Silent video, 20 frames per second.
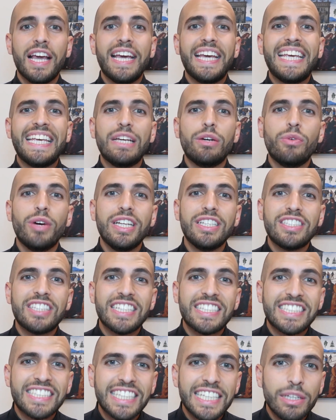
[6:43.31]
He went
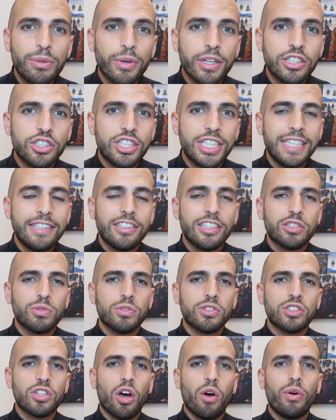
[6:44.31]
to see where Jesus was